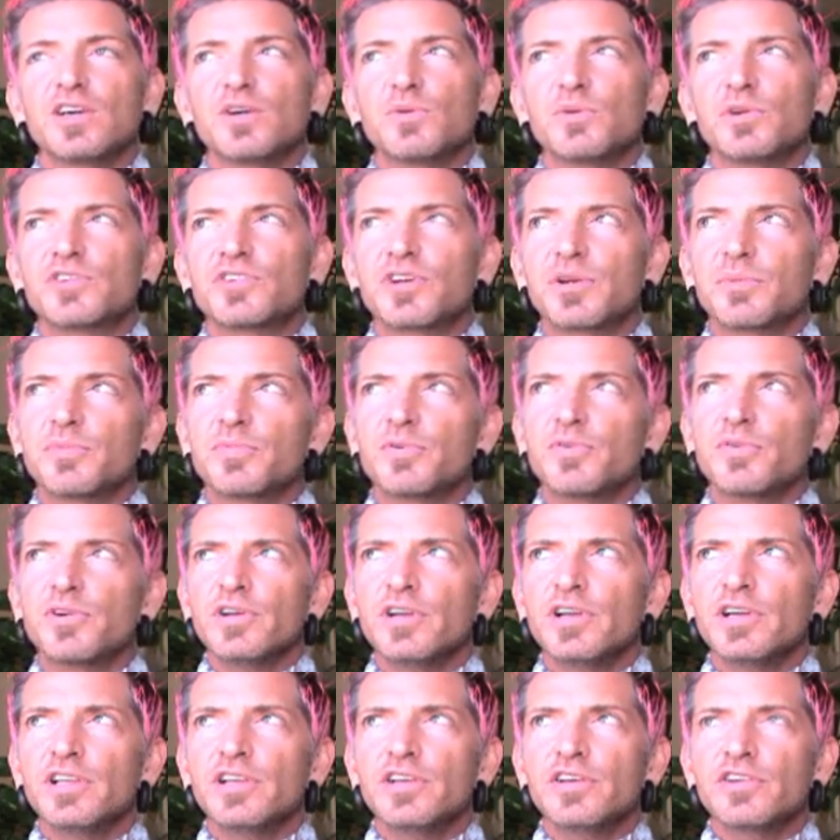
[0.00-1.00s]
which I'm
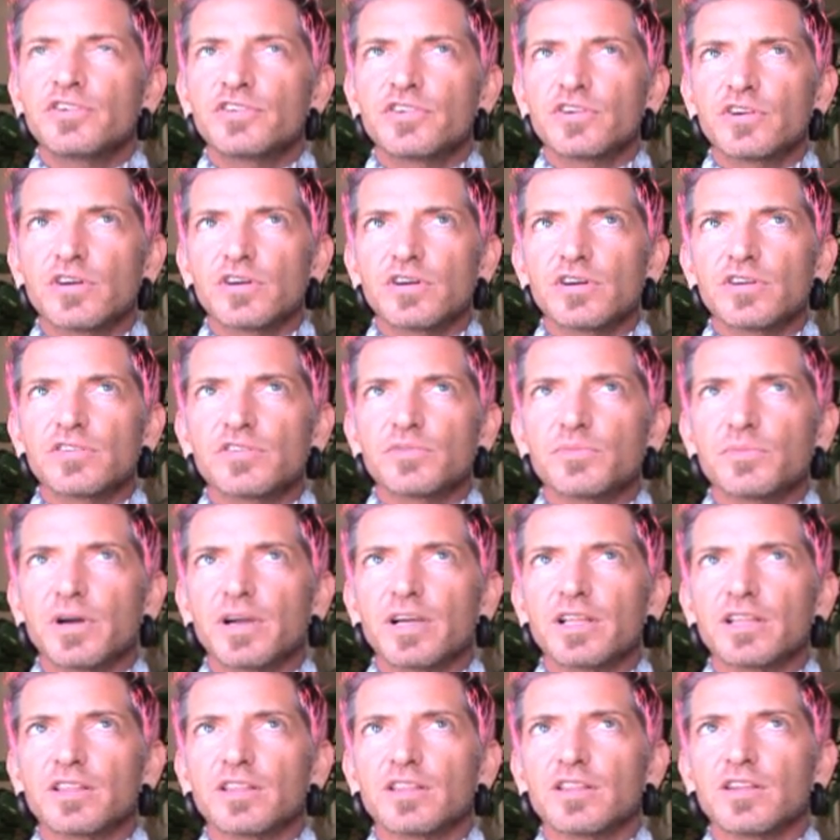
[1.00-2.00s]
pretty sure is
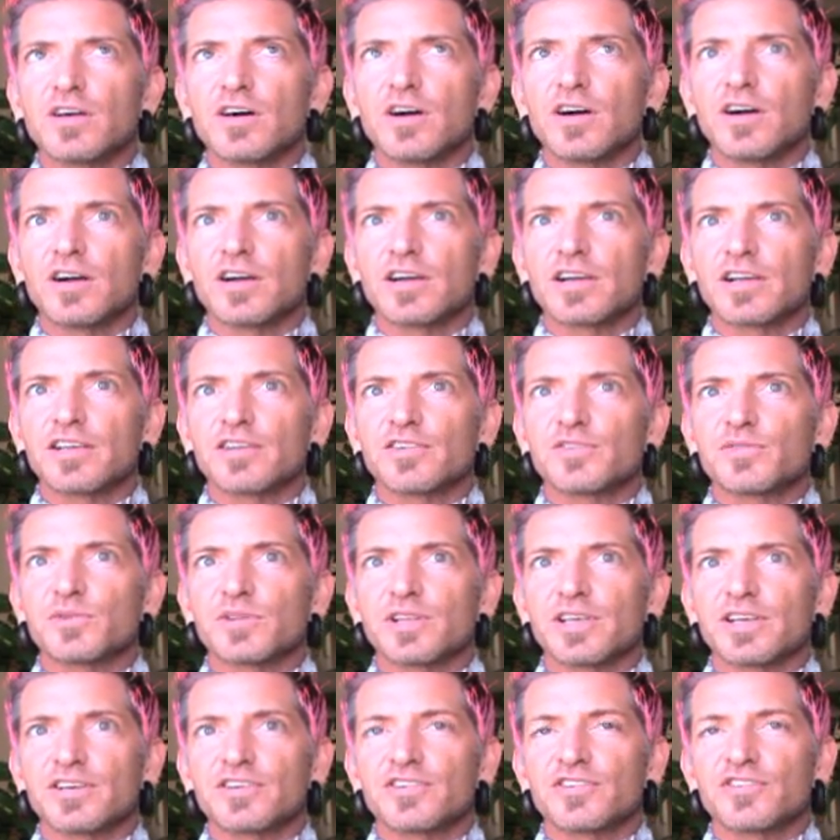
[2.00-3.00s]
my longest
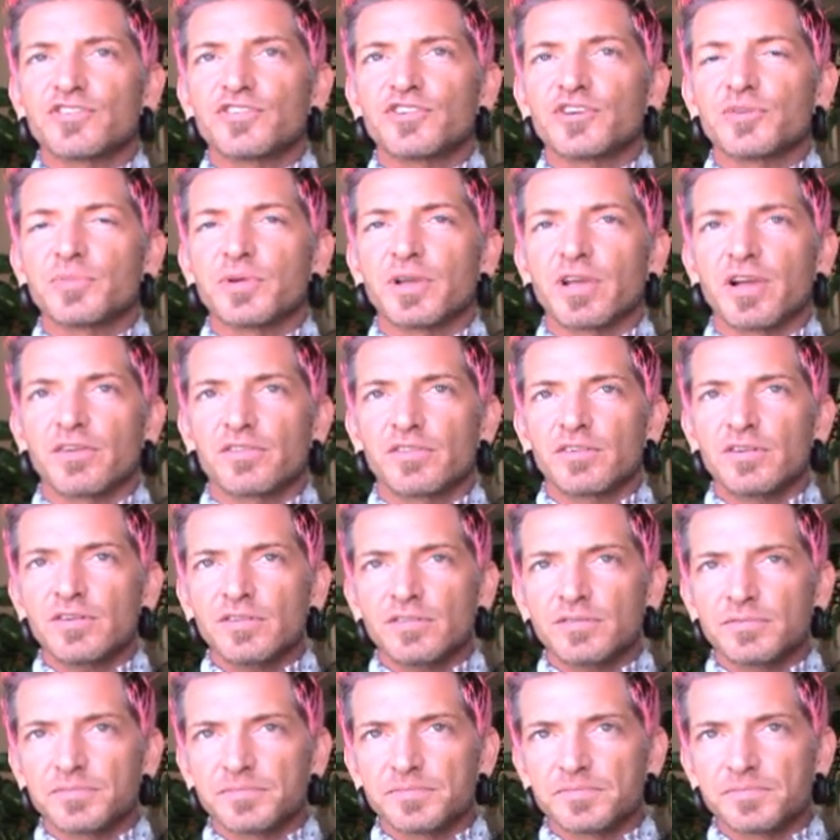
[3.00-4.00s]
relationship
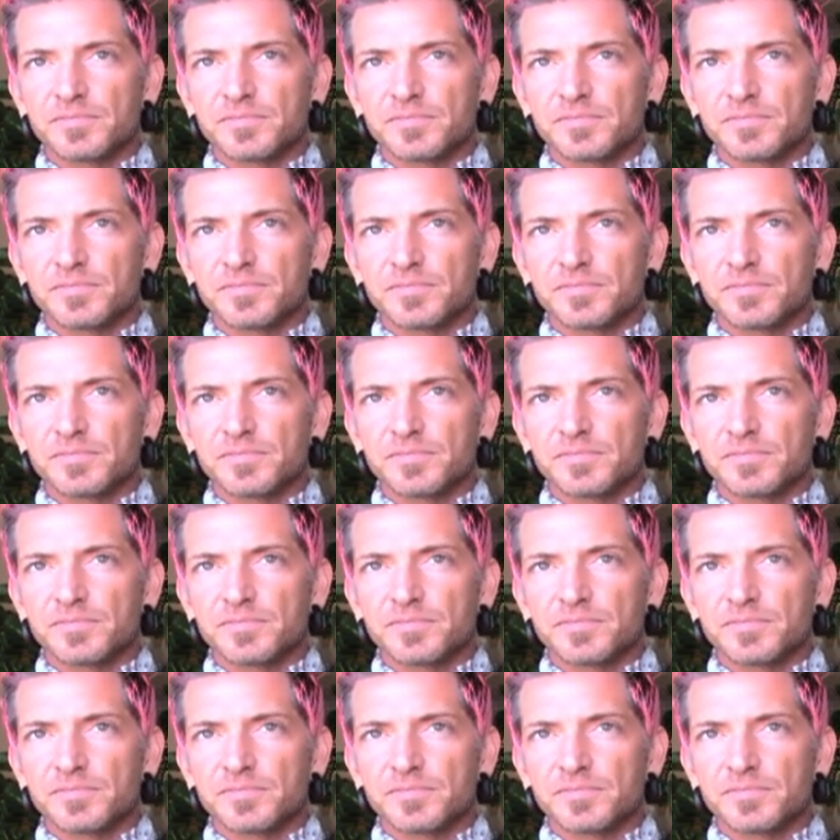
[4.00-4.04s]
ever